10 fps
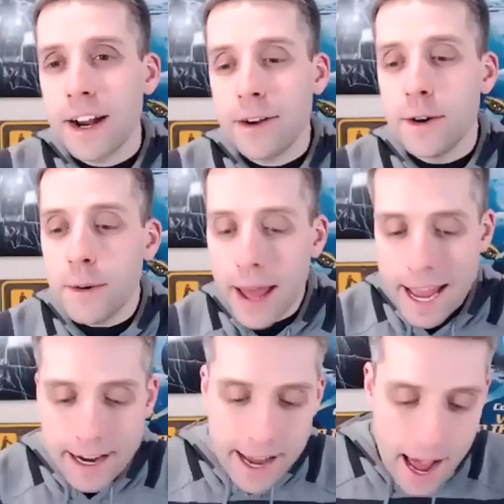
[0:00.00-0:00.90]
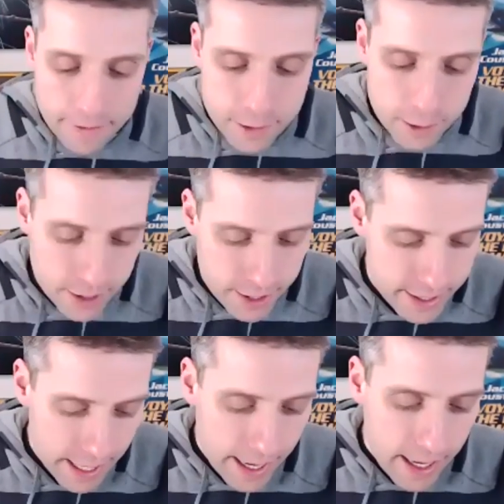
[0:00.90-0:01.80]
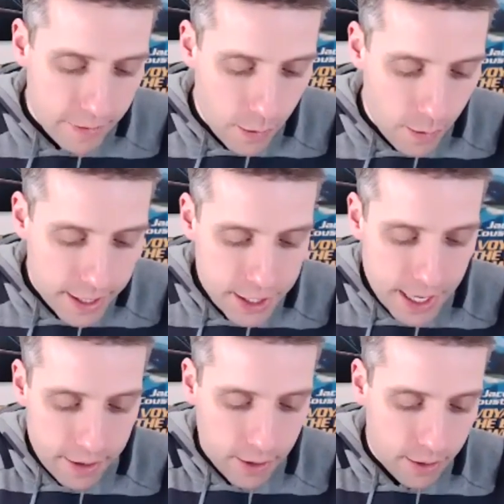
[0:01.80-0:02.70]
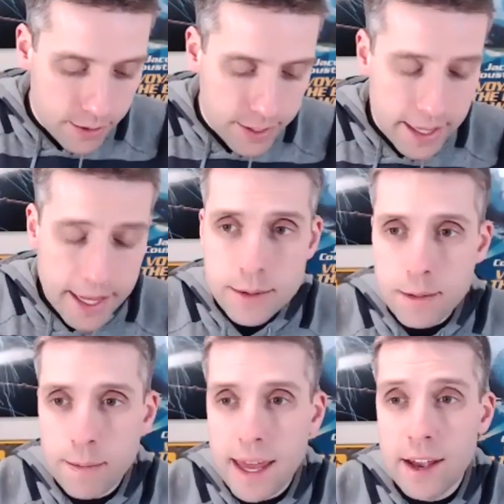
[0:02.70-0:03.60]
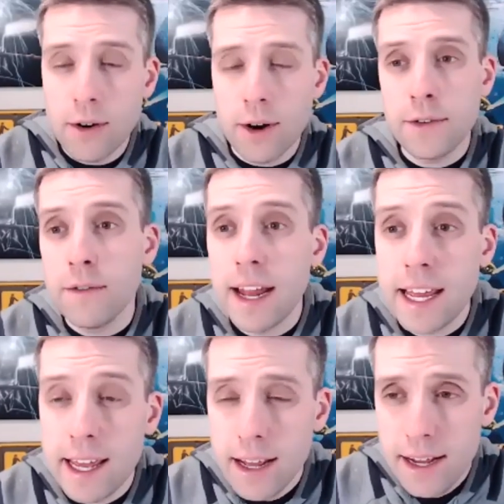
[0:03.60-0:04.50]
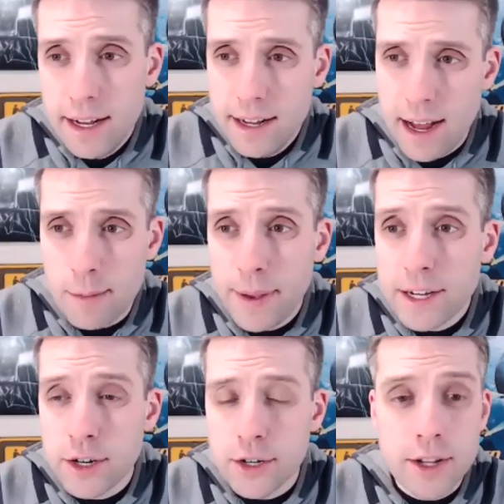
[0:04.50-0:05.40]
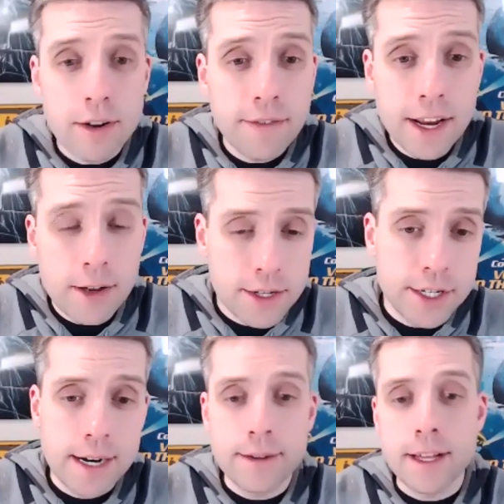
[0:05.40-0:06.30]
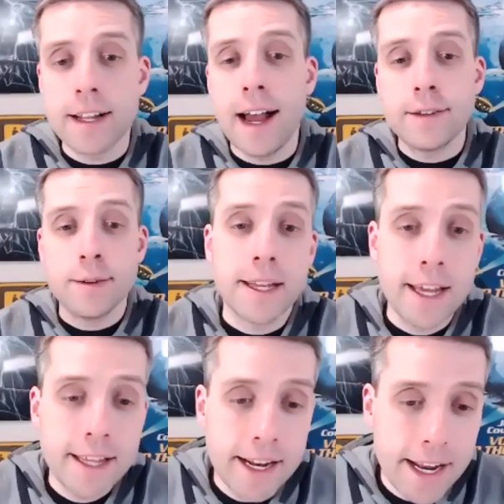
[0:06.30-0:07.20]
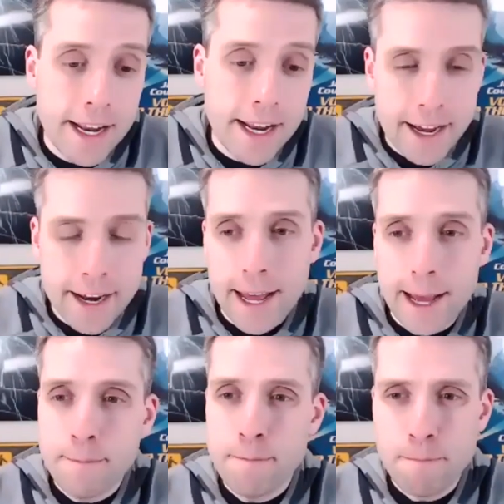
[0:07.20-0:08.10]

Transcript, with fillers: cool. Andy, afterwards, if you want to share those links with me, or if you have any uh, pictures or little videos to share with the classrooms. I think they get a kick out of that.